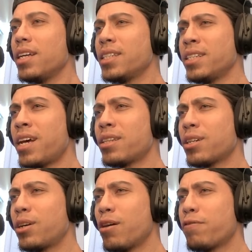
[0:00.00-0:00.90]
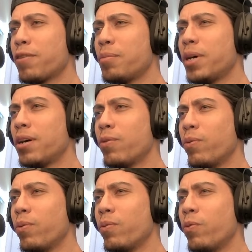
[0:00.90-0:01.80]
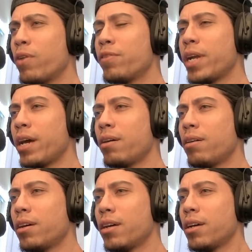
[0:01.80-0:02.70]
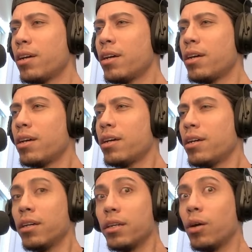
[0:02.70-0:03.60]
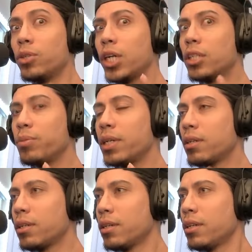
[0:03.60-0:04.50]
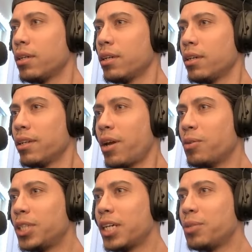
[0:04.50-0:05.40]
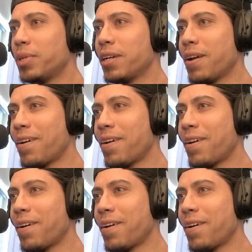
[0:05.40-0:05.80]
Isn't that the girl from Riverdale? Don't judge me. Don't judge me.